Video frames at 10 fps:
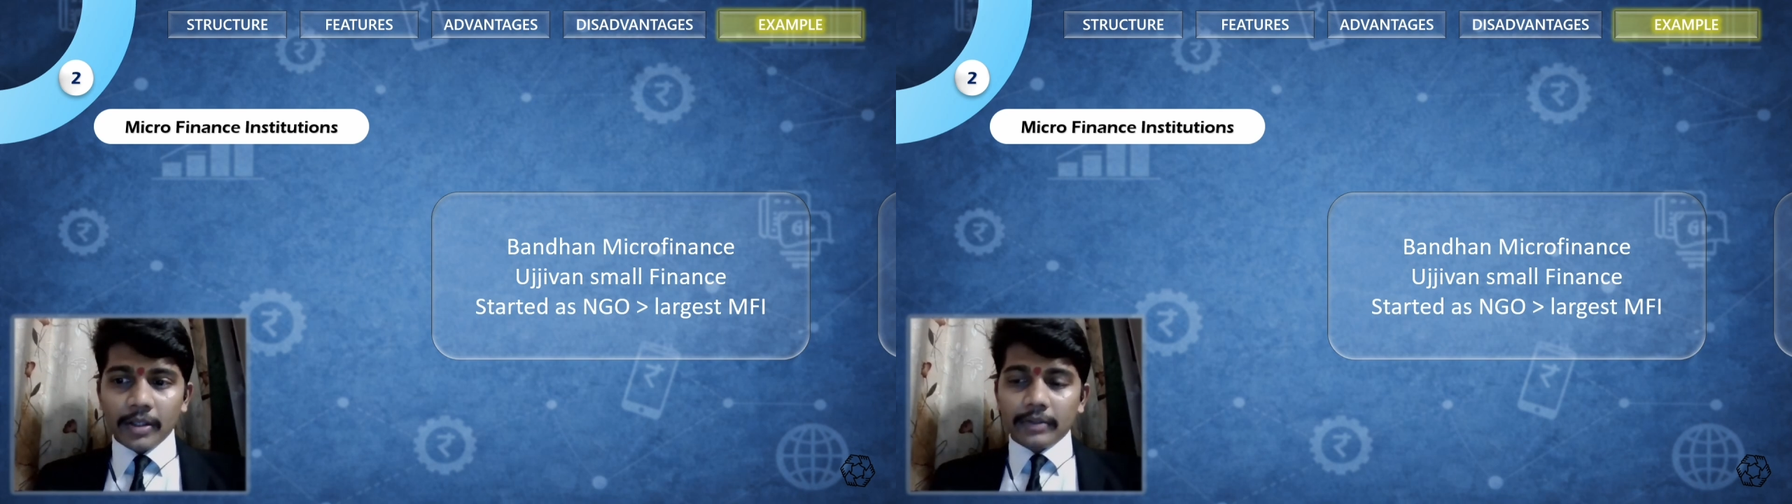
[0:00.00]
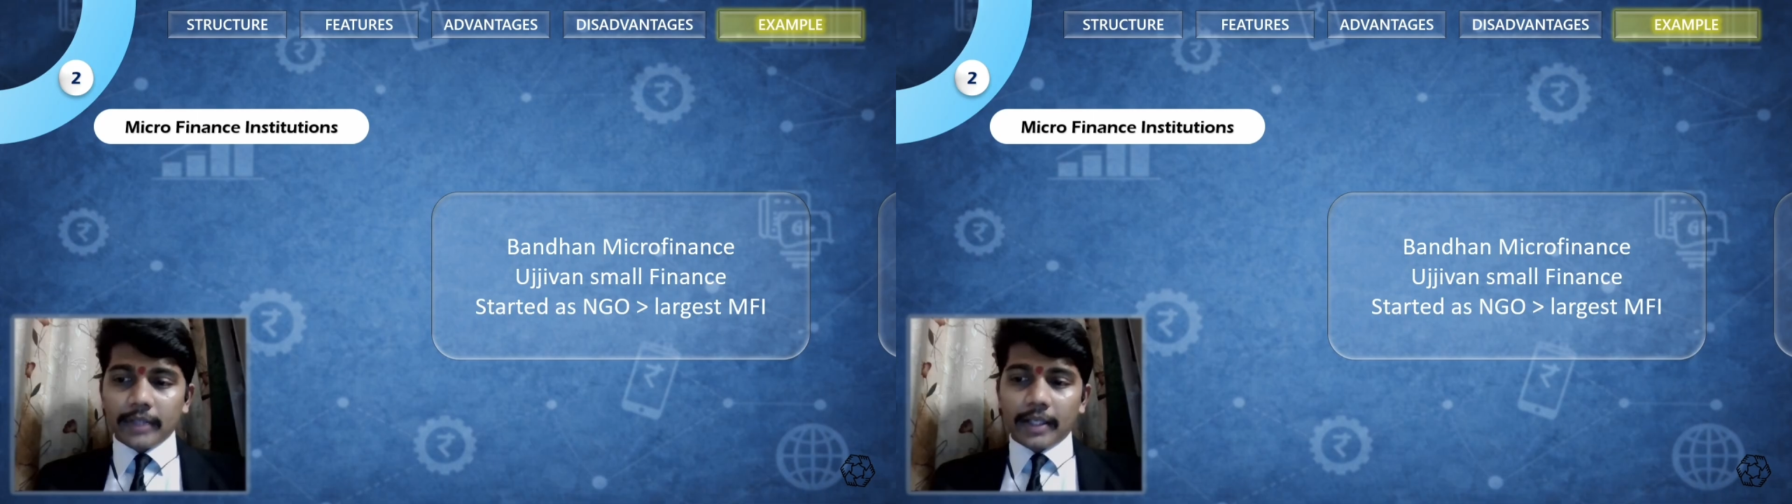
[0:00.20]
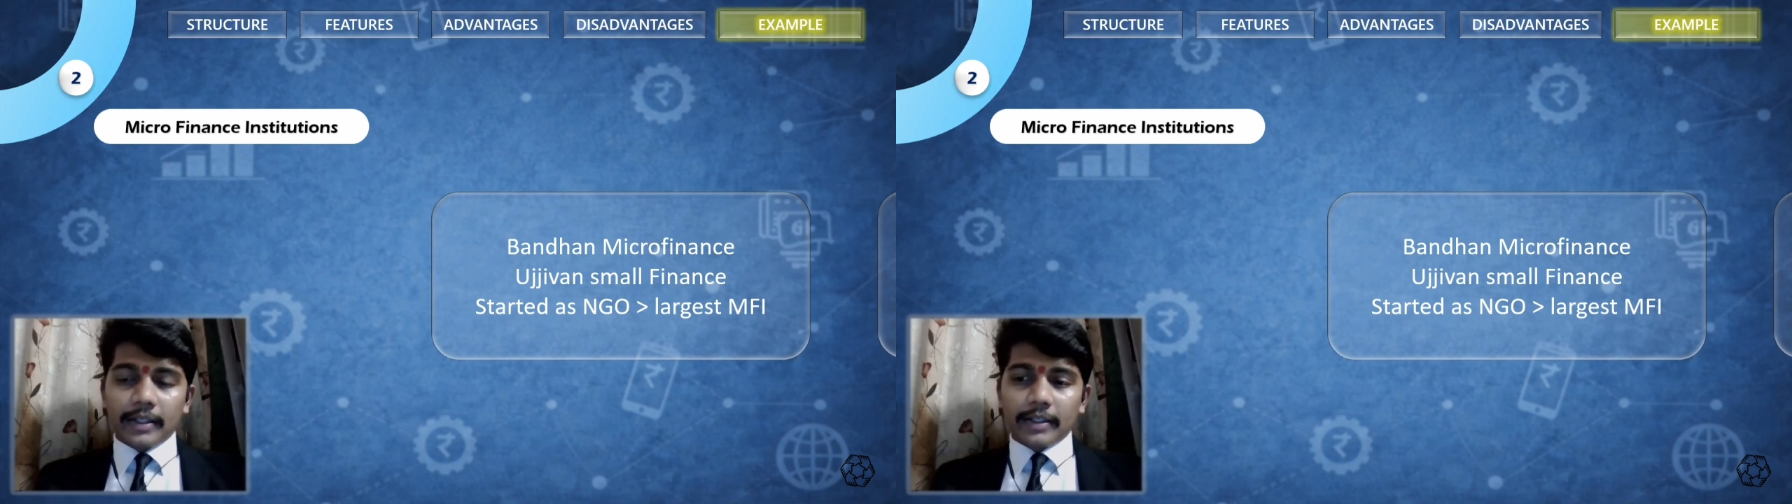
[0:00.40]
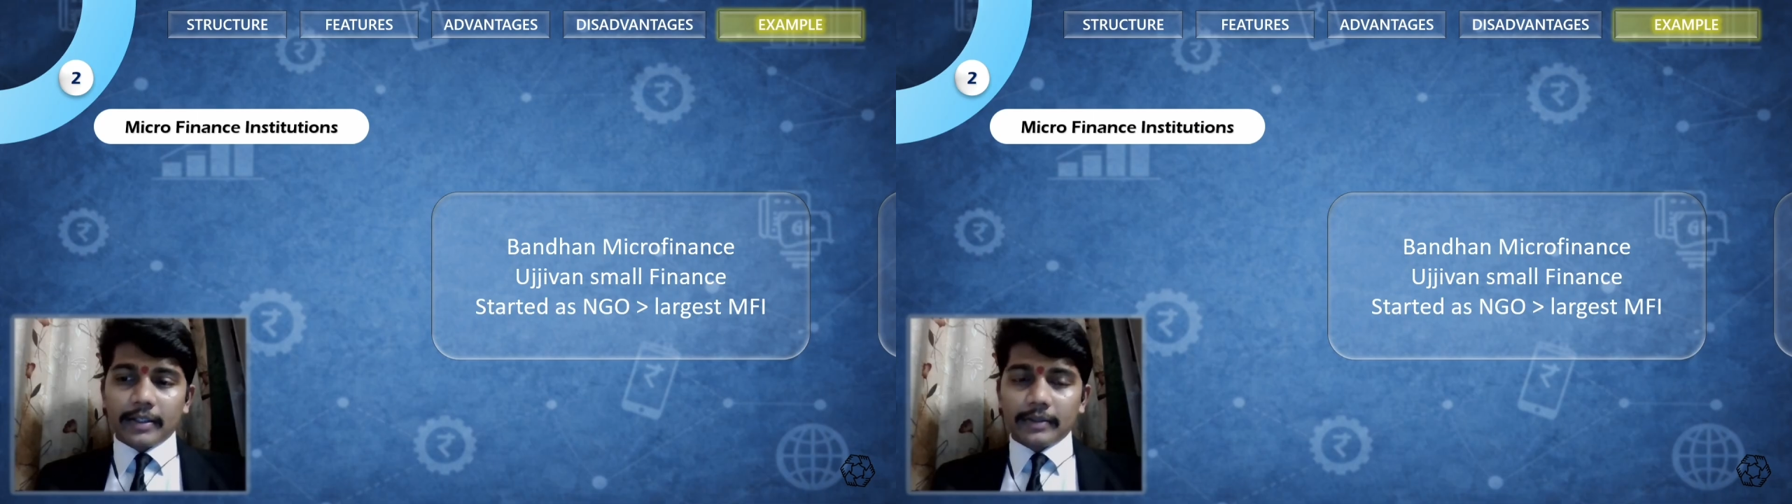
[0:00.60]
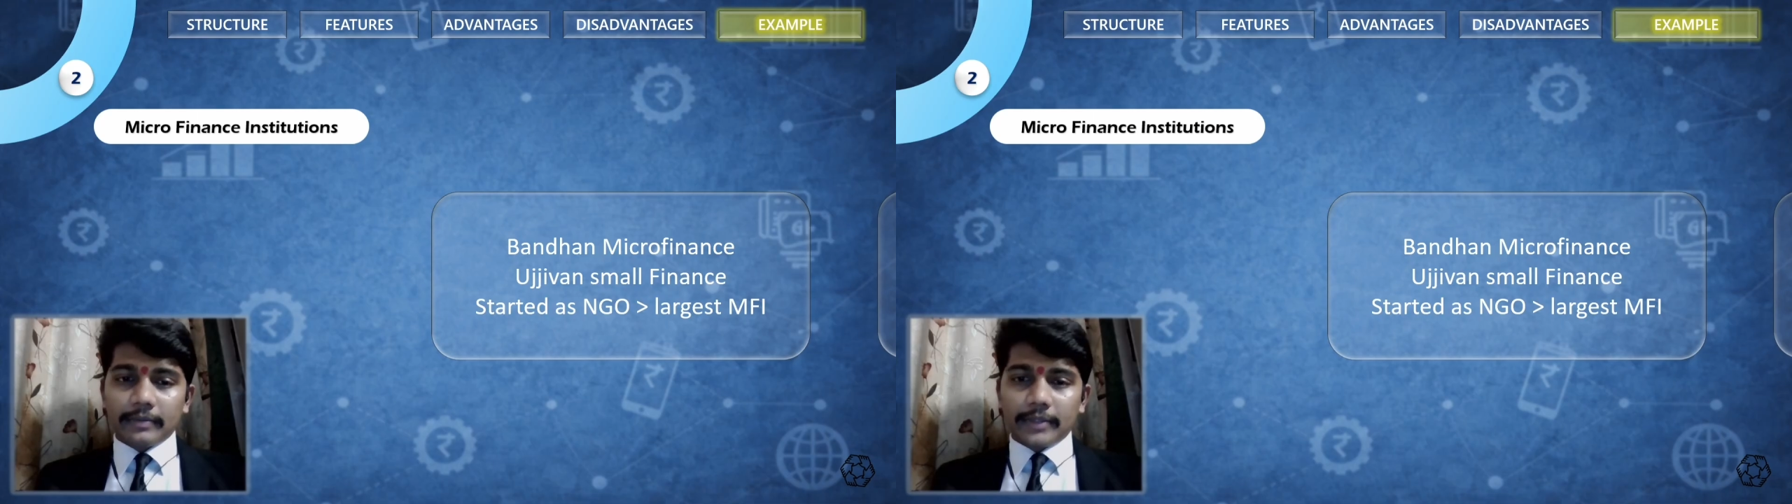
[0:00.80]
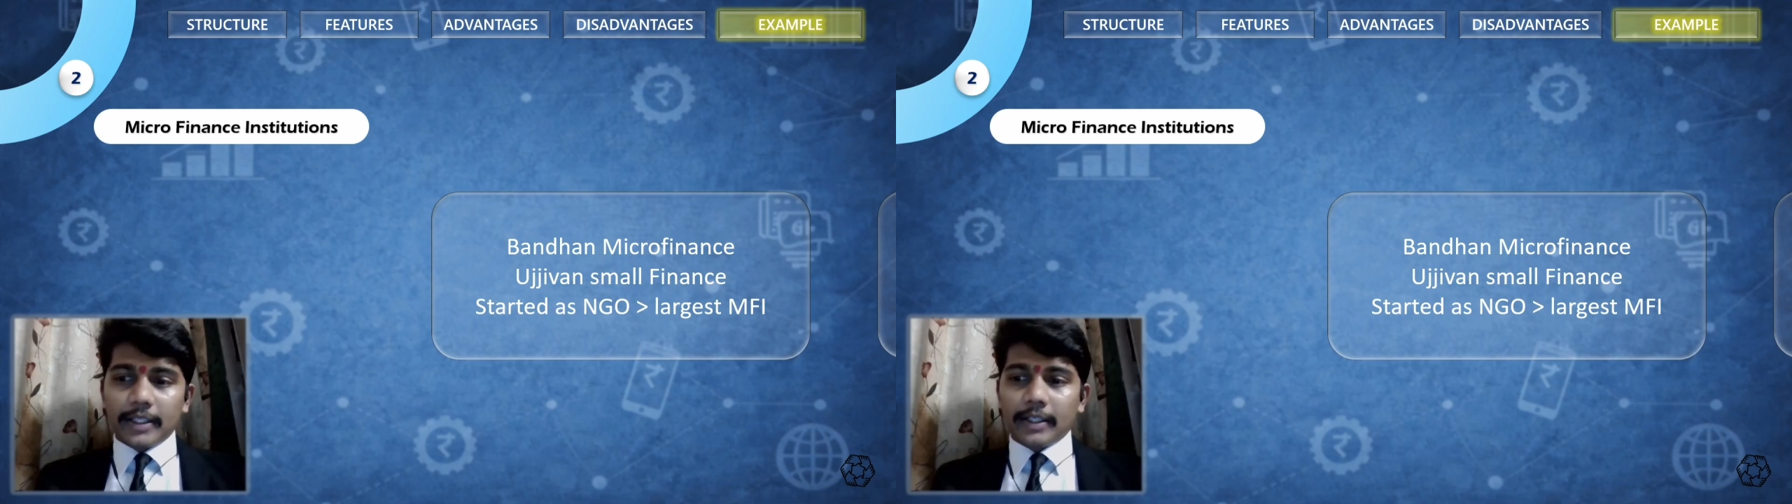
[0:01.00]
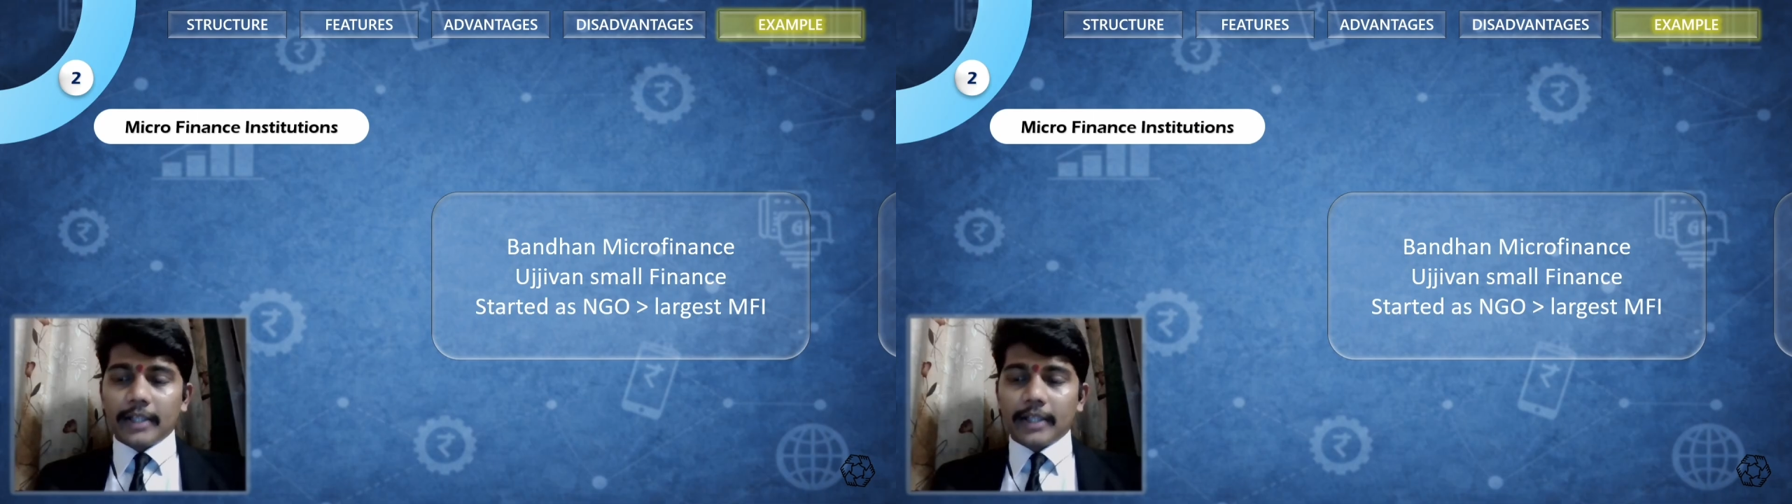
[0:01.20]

Then the